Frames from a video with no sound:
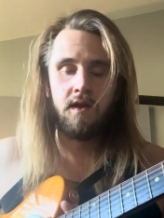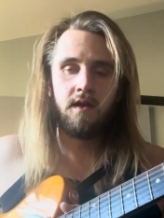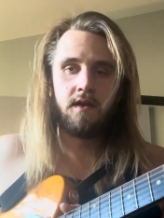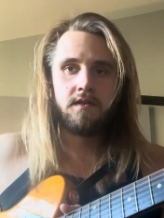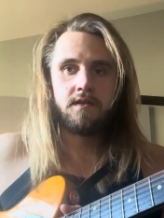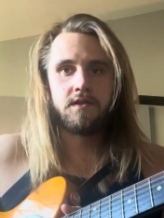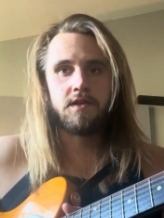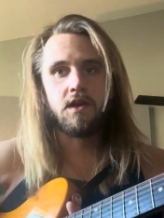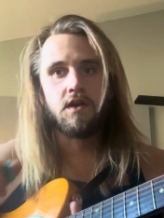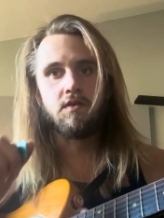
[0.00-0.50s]

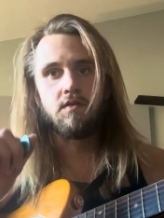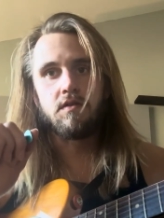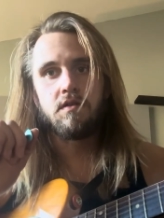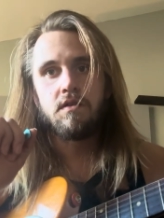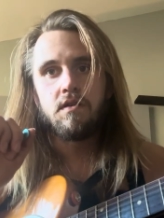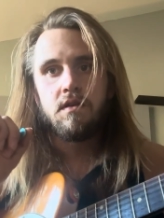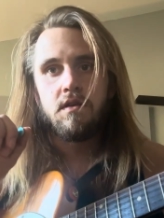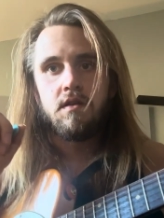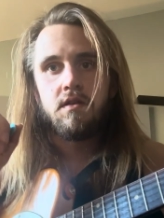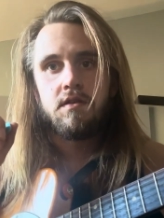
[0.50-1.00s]
So,
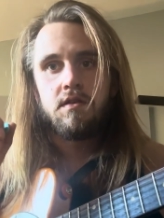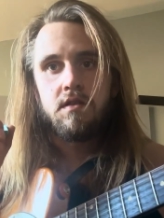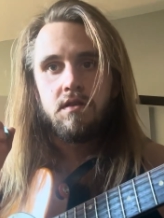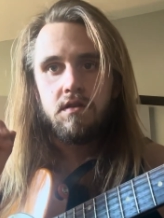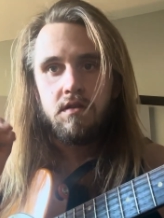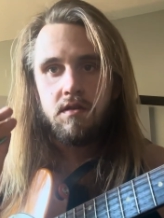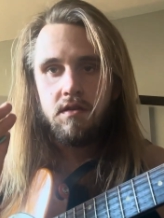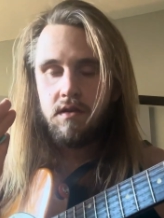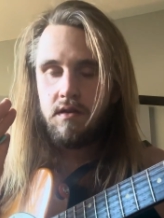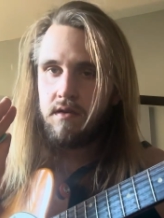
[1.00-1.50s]

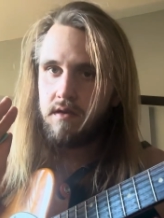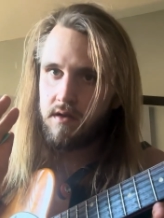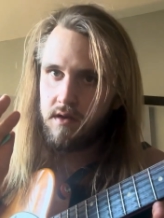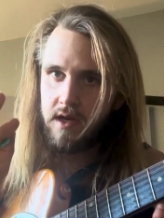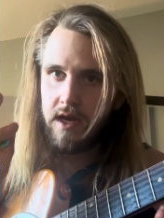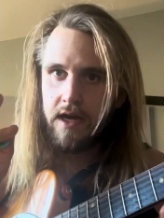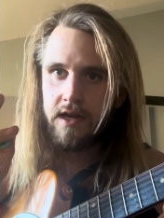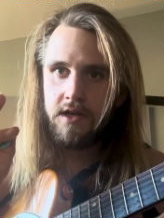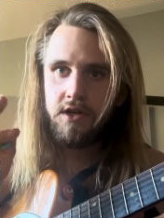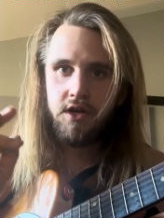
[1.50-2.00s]

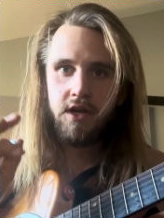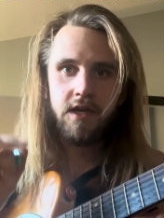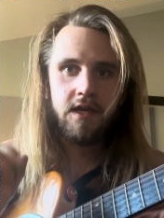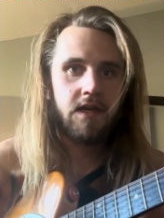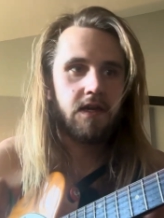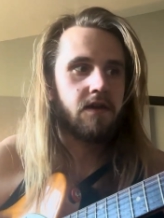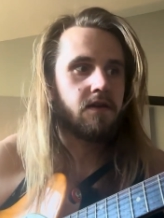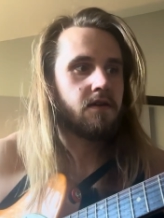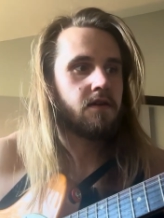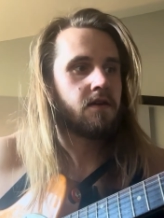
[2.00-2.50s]
kind of
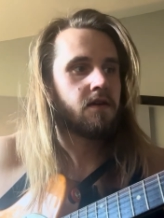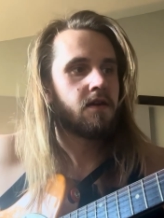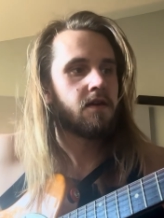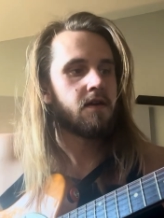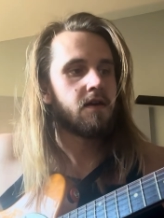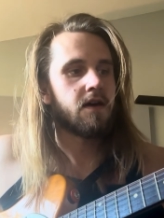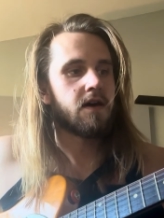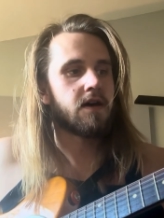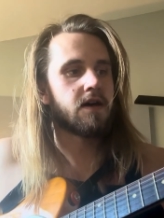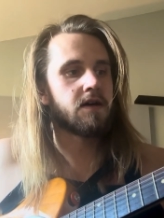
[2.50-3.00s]
tricky.
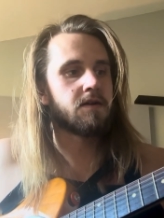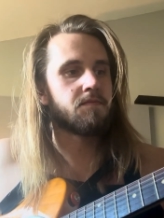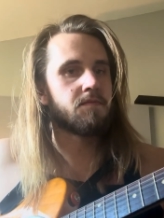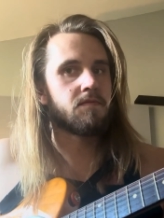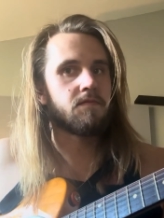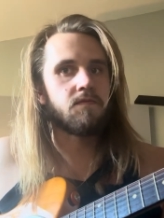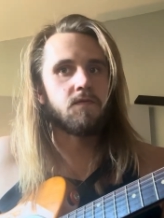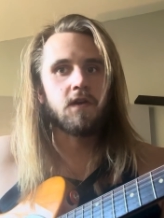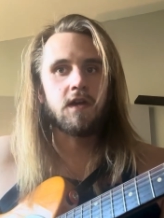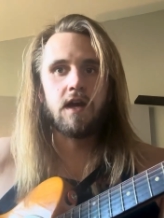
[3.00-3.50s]

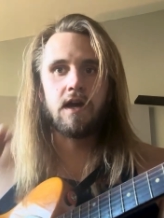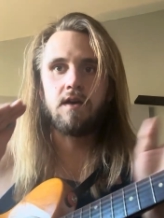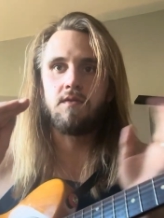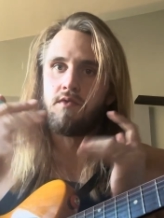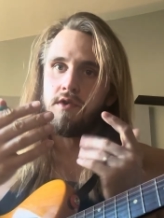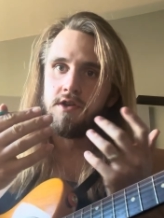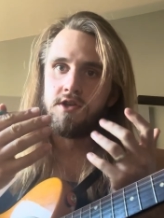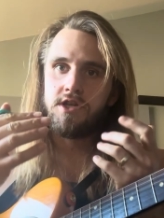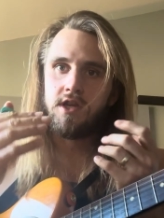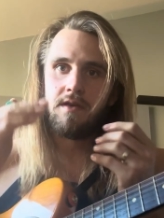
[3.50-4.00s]

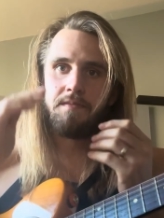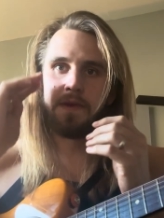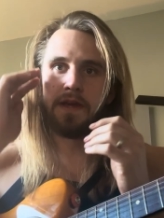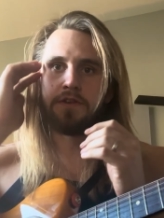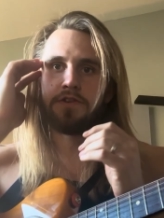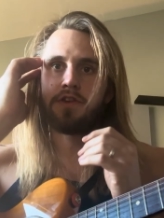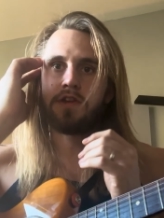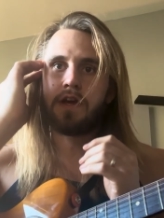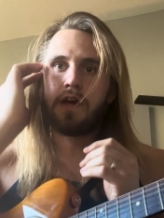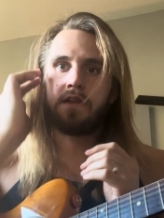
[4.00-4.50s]
We're in G
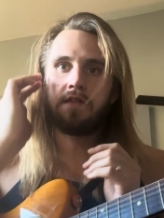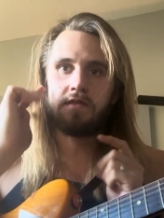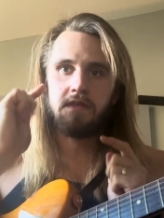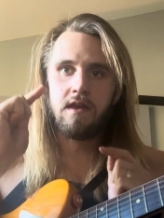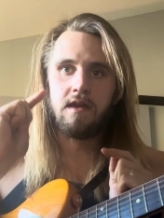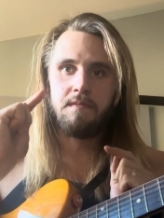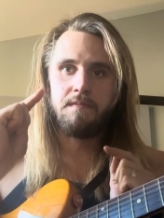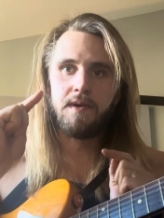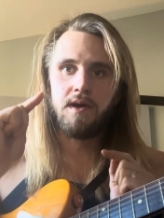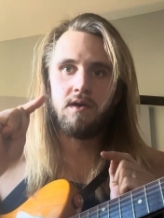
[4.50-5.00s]
major. You got to
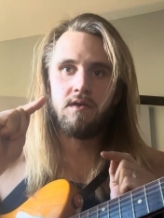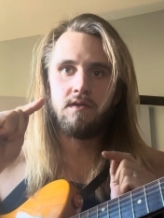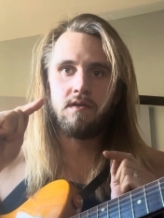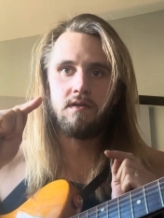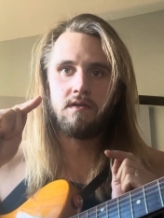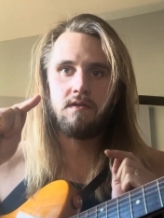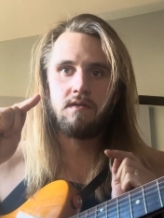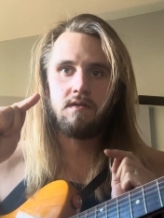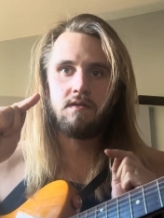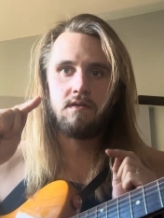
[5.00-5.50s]
think about.
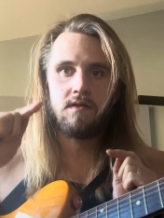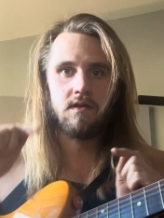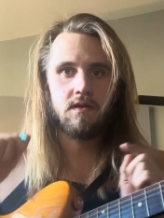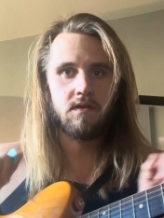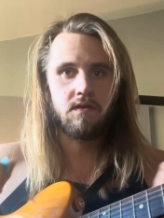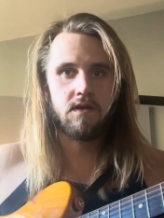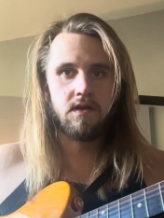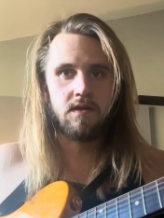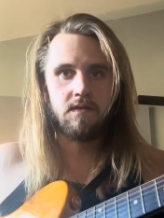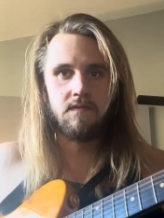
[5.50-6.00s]

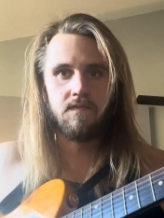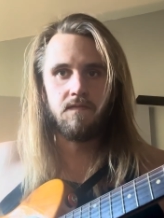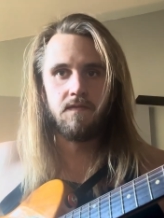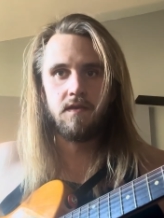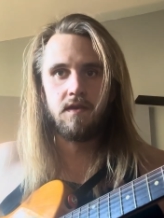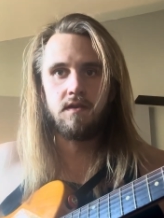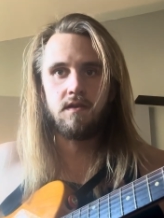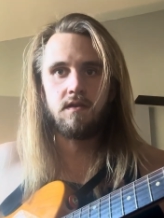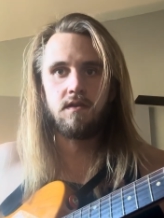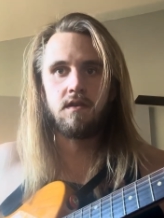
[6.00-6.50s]

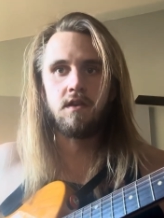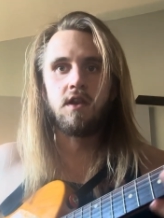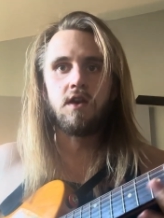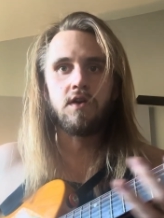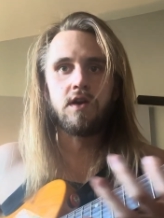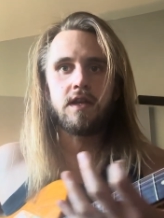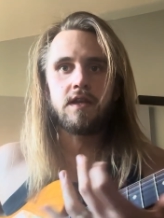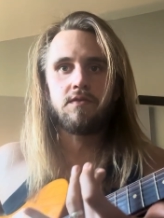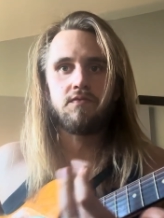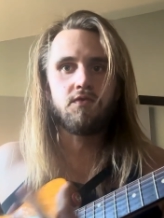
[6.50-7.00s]
You don't
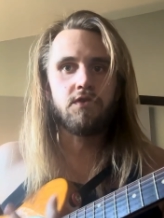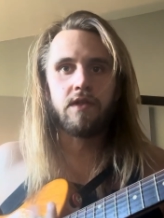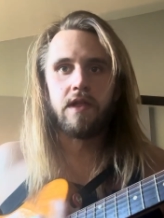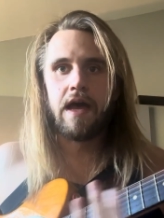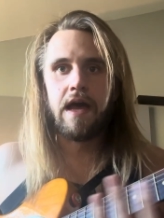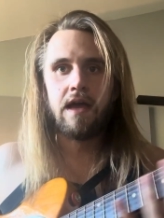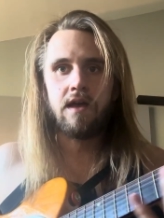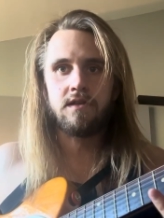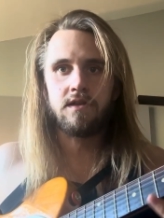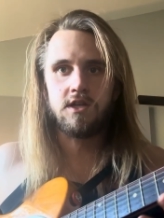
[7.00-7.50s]
get to
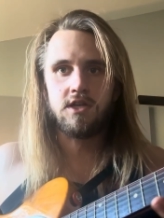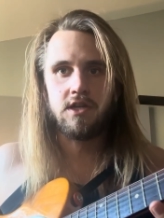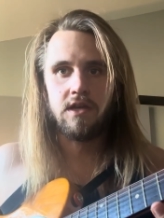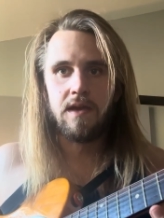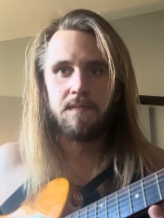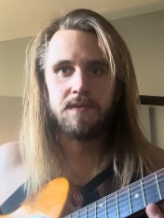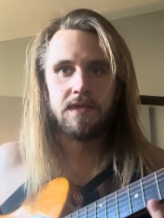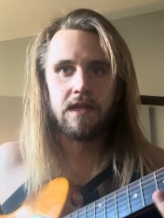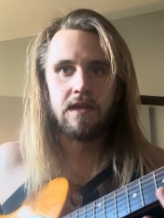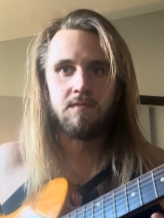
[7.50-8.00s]
rely on the
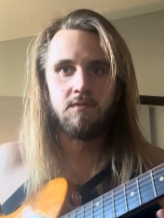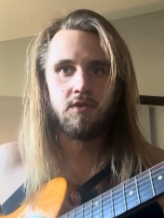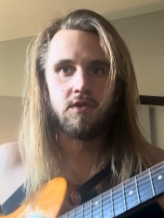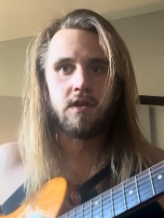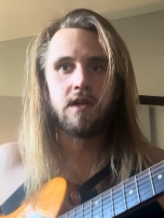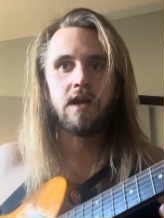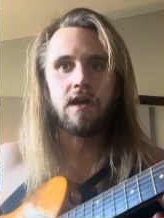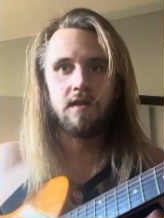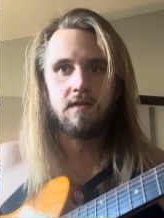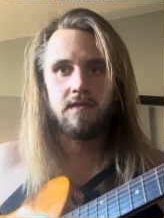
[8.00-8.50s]
shapes anymore. You
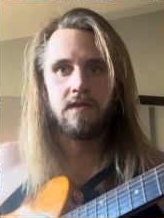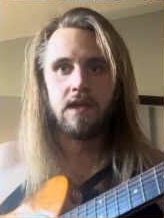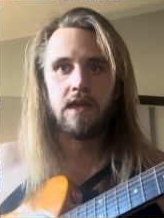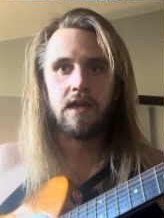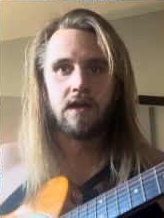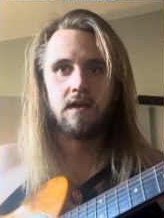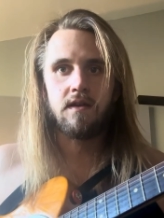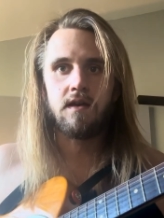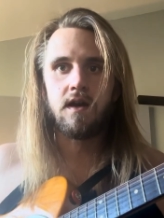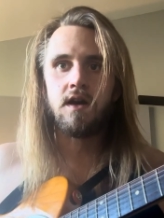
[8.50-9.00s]
got to
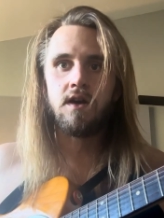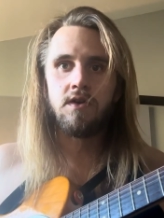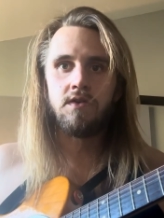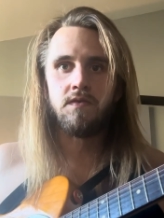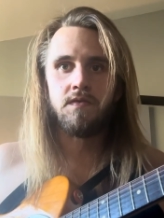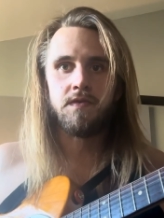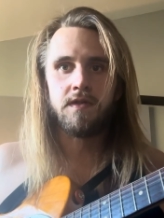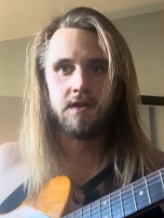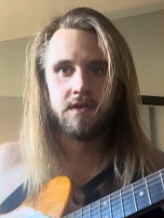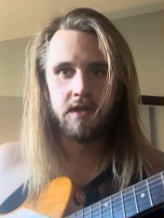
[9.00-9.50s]
think,
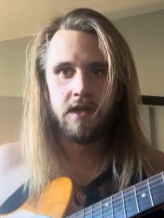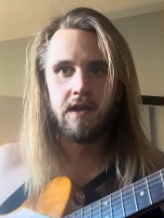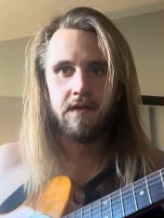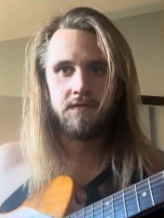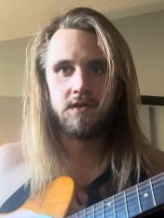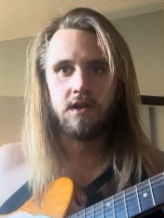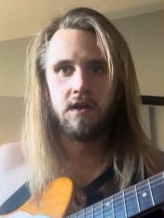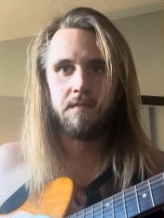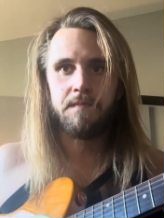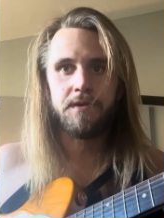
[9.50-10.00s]
oh, there's an F
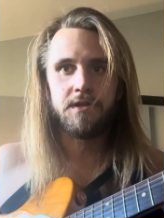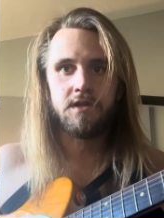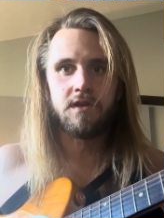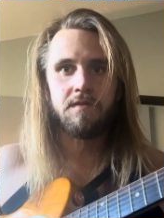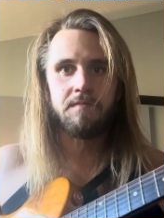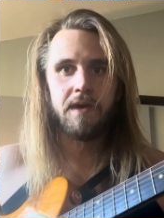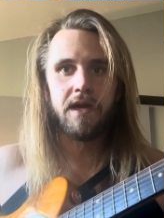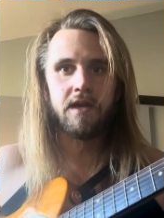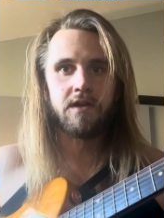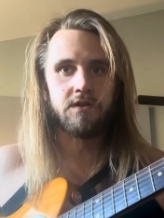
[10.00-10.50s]
sharp in G
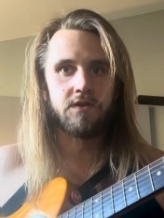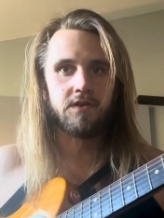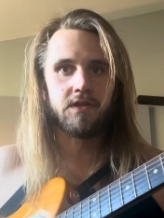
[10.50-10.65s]
major.